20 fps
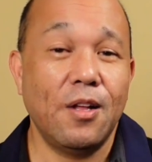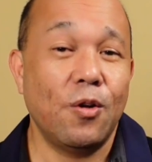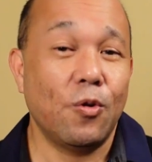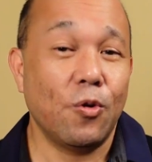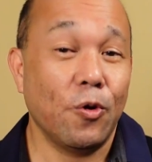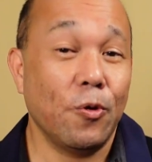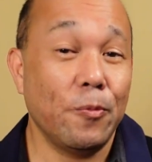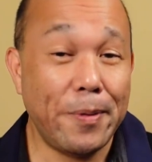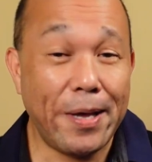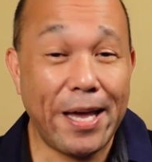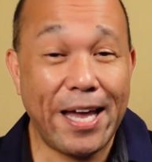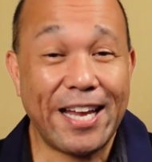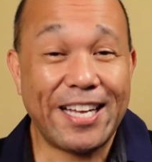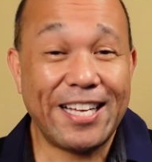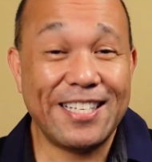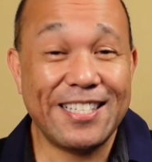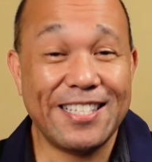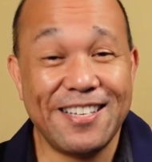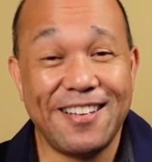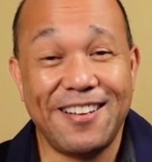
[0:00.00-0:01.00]
We're
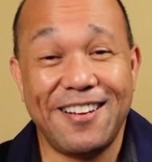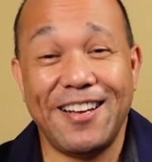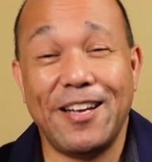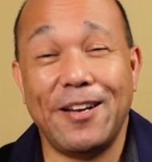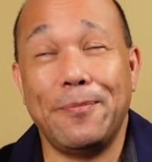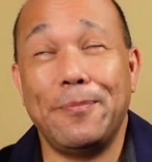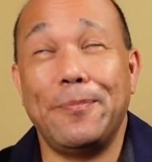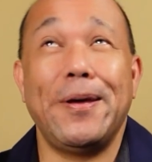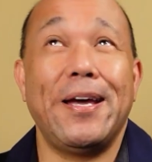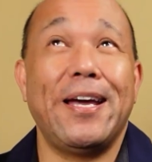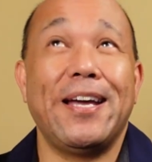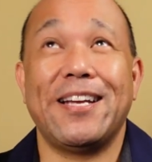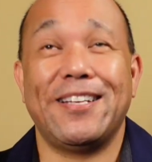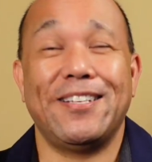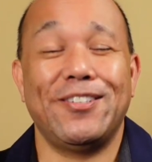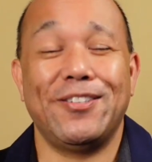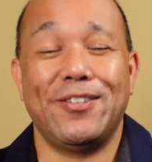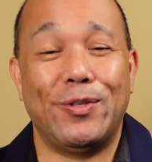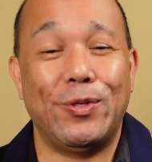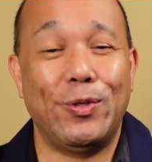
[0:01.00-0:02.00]
back inside, back
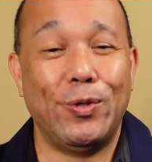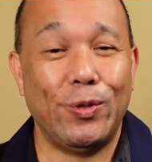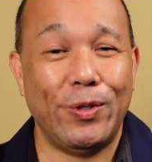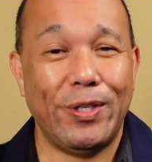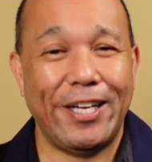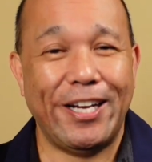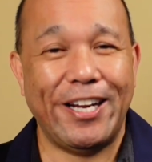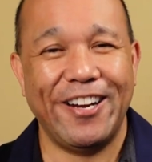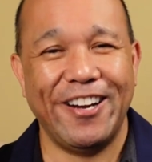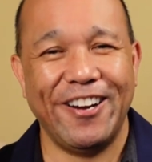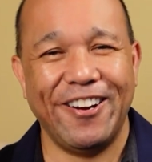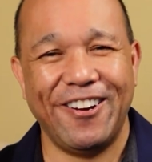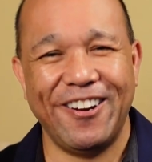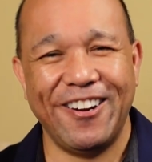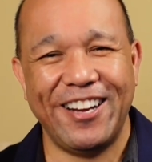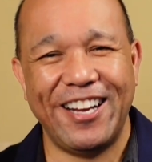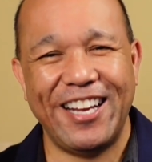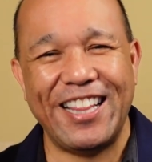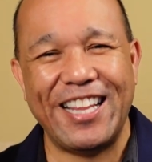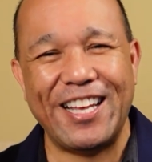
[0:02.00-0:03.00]
into the cool
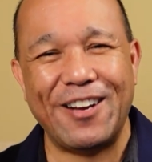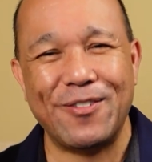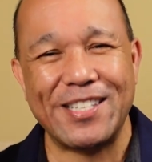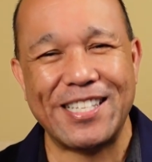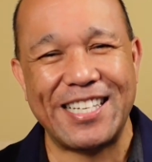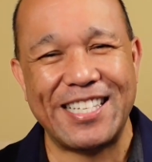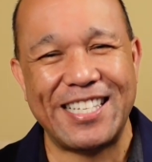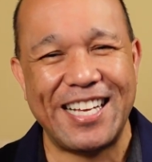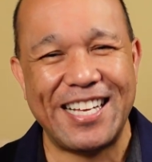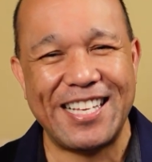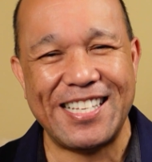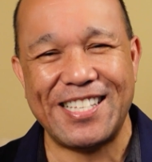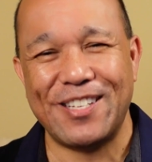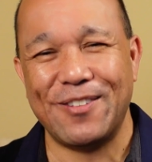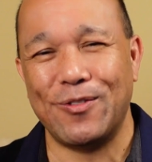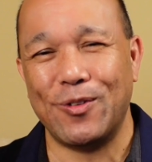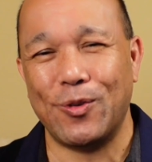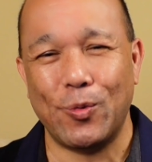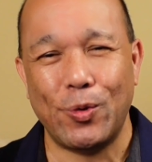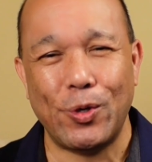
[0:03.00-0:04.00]
air, and that was a test
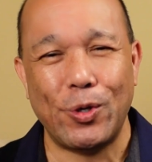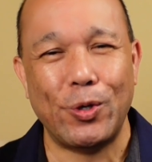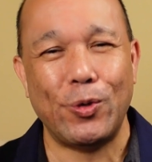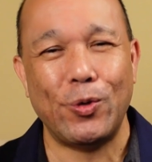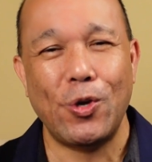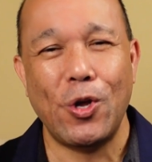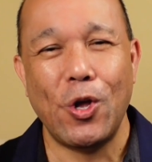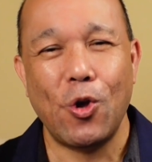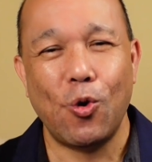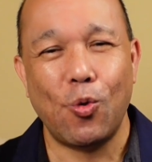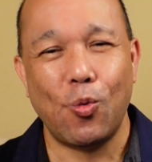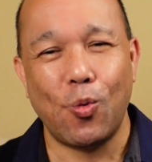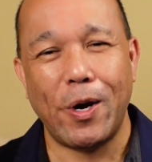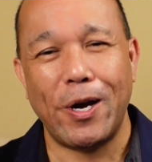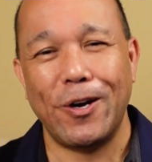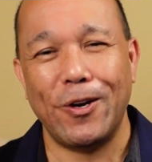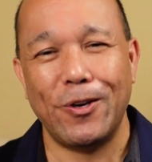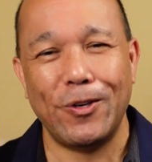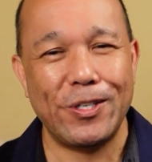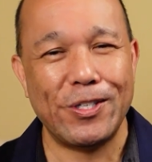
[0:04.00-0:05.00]
of the Rode
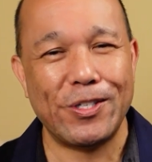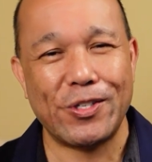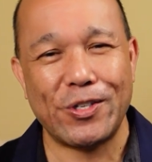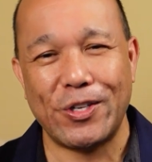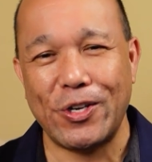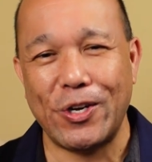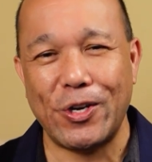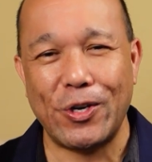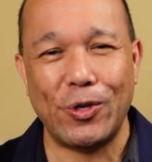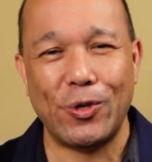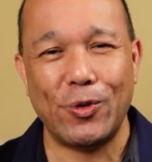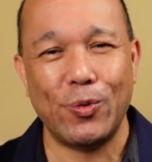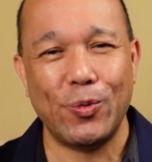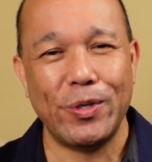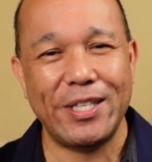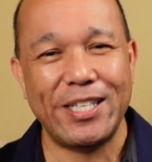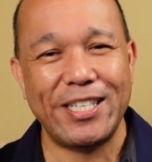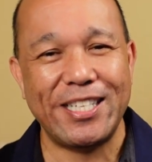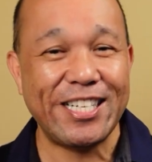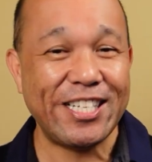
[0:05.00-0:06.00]
Wireless Go
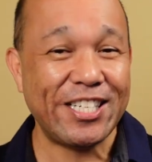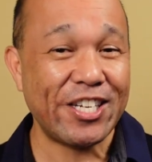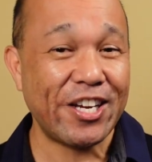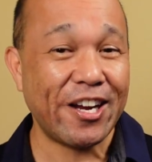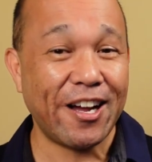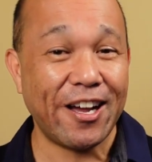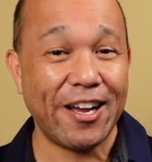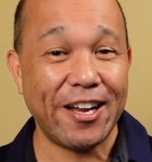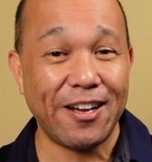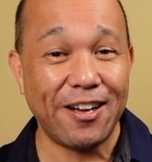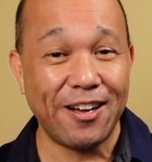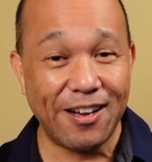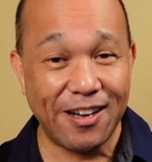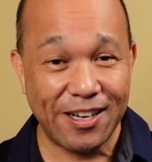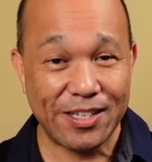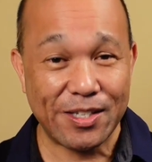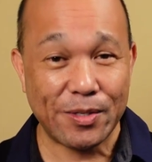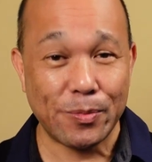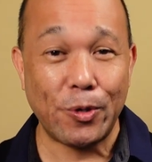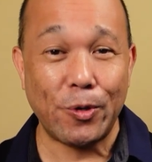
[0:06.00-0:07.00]
with the DJI
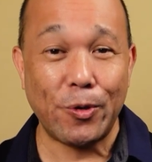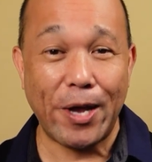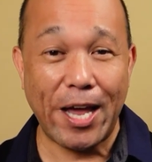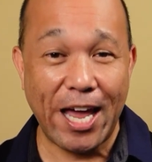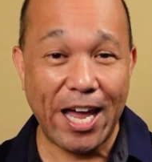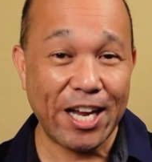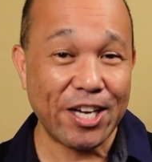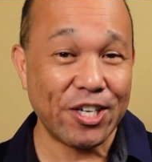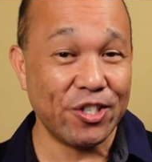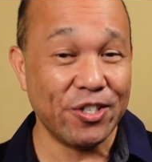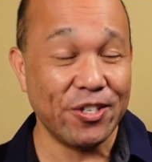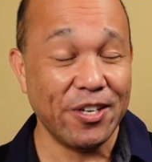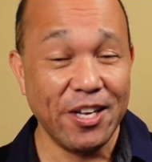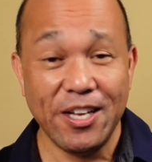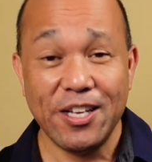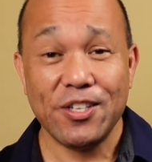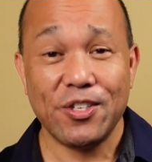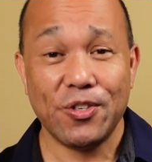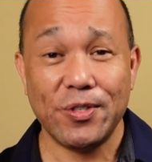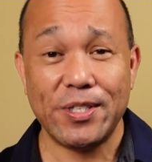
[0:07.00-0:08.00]
Osmo Action.
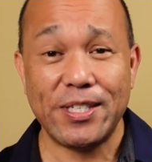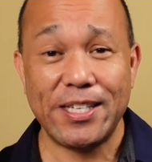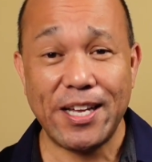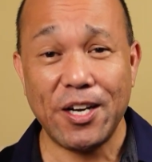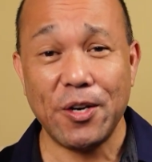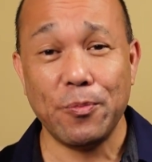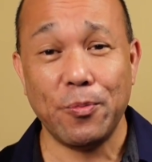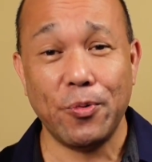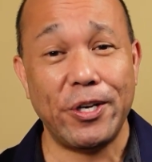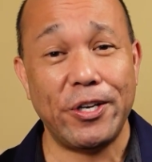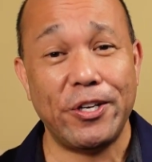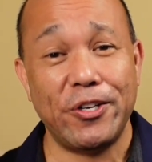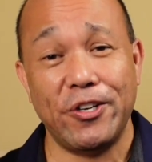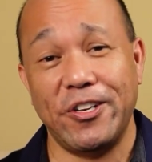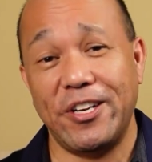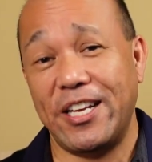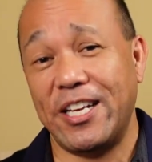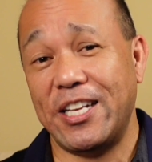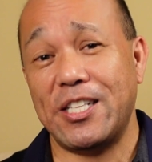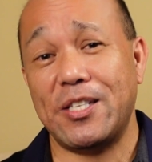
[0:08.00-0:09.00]
So it sounded pretty
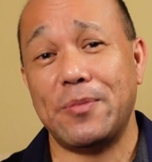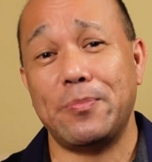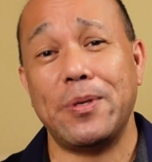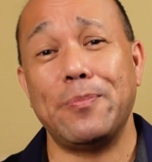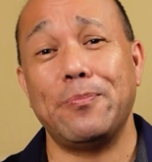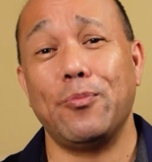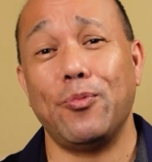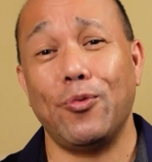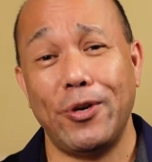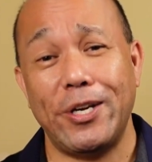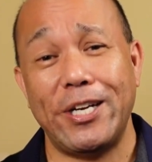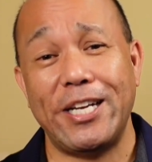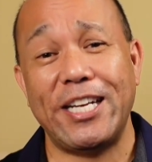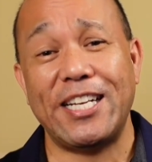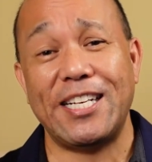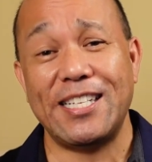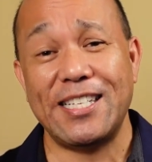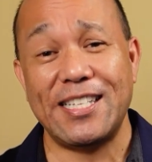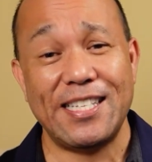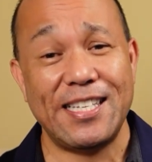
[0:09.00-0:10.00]
good, and it's been pretty
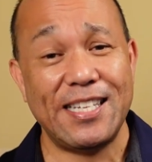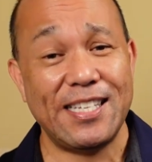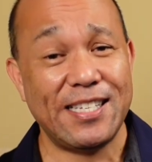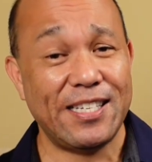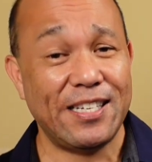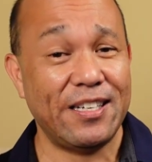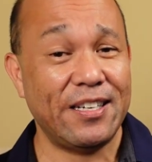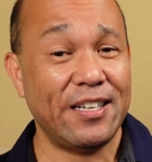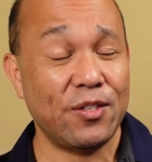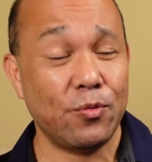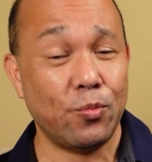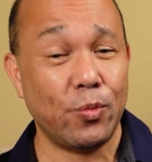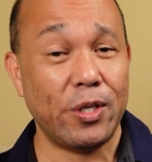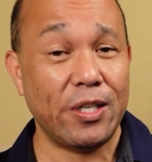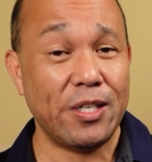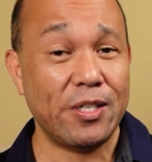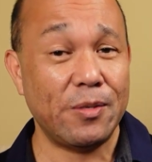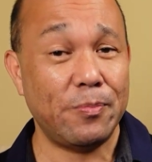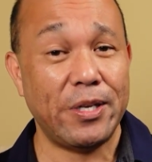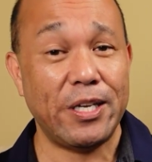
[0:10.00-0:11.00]
consistent, as
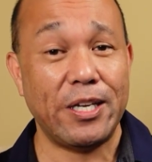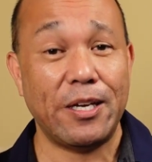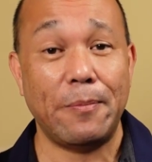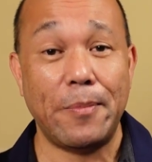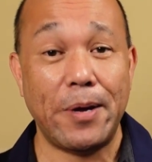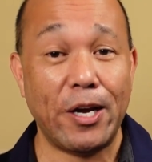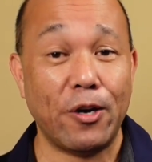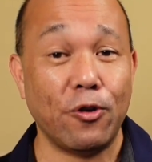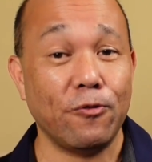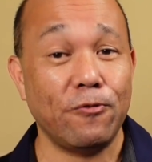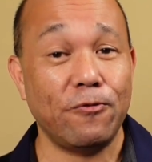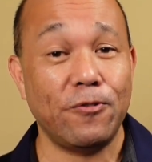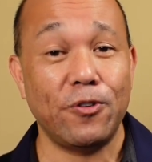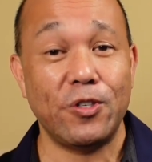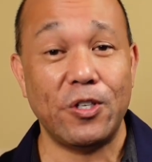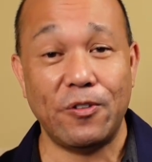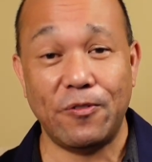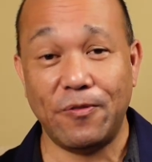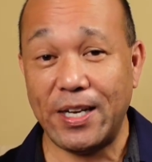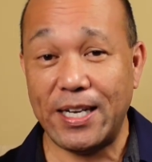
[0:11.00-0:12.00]
well as being a
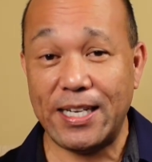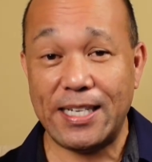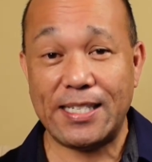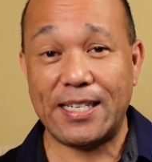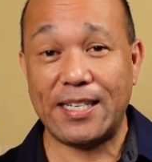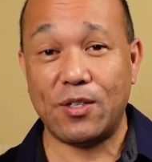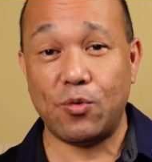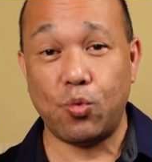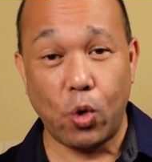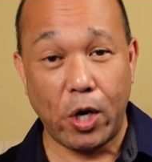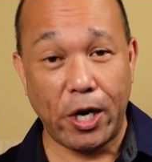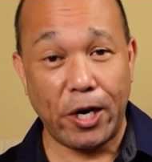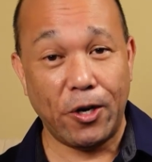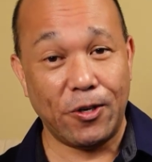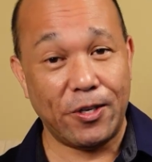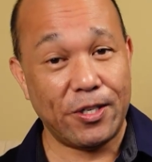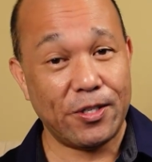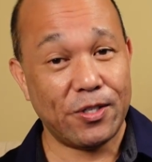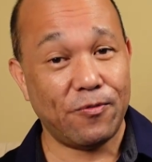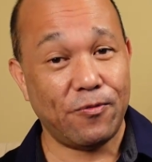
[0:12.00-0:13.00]
microphone device that's
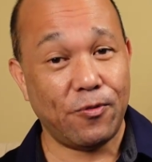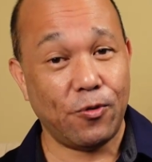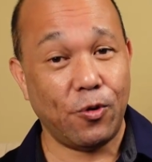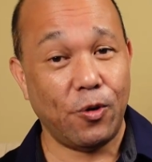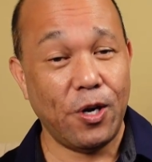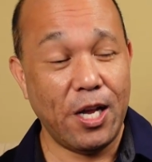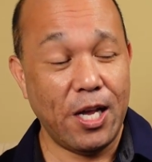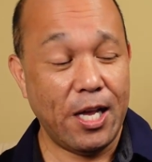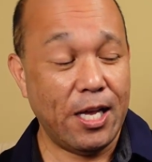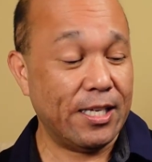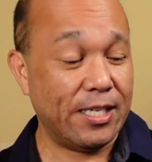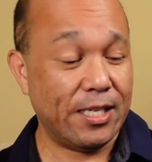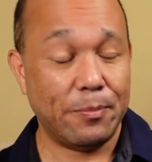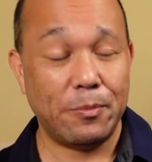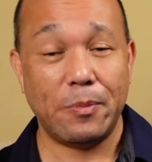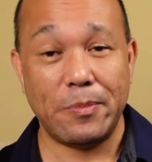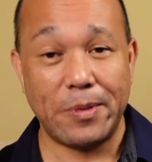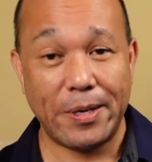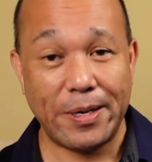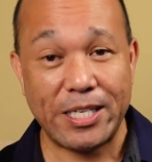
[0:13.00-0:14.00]
wireless for
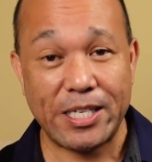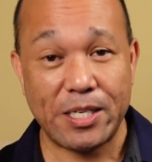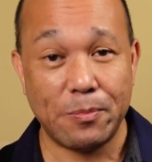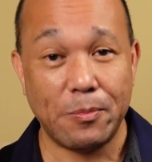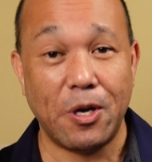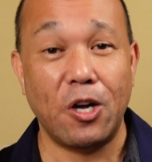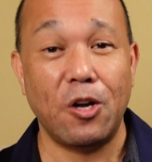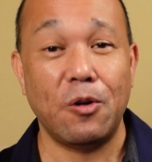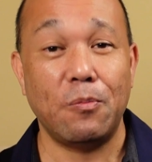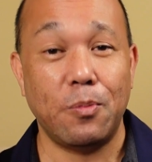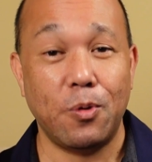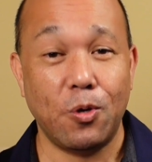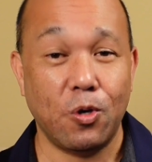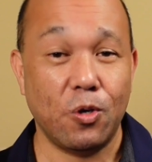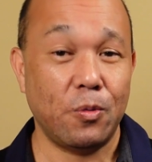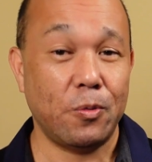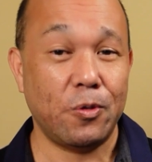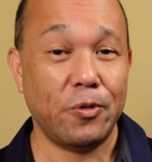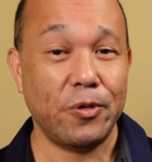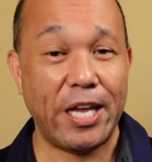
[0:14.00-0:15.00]
some of my small
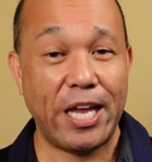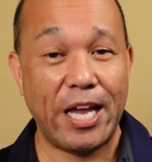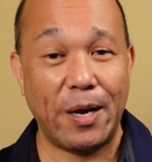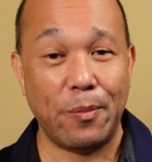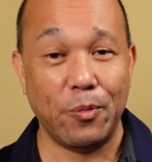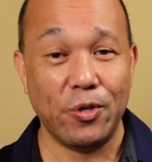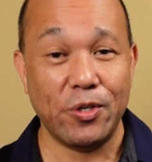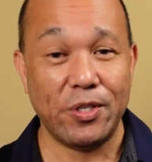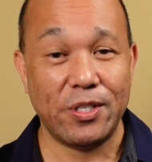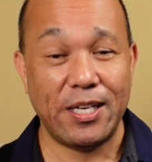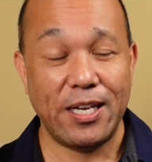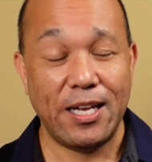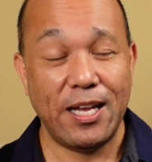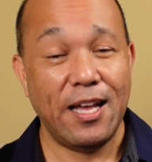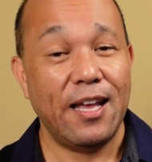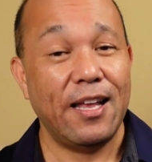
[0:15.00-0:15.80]
portable cameras.